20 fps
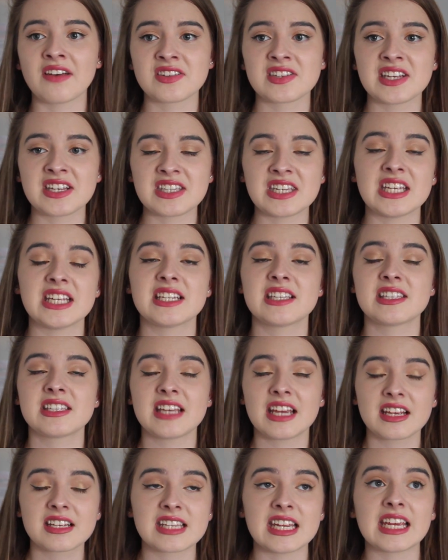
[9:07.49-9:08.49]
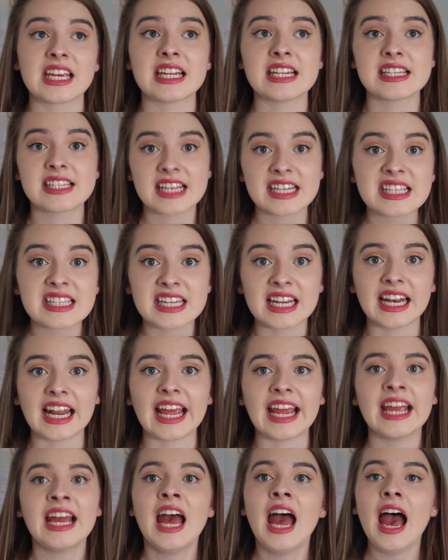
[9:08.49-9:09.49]
of 60
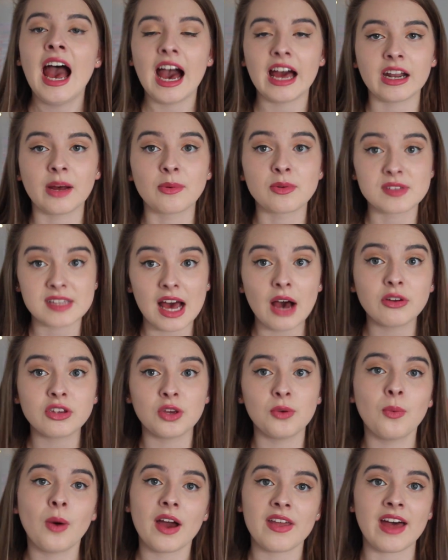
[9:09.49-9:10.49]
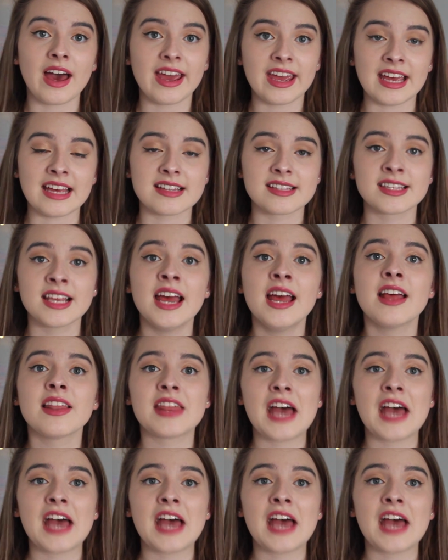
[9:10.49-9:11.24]
consistently, and I will tell you why that is.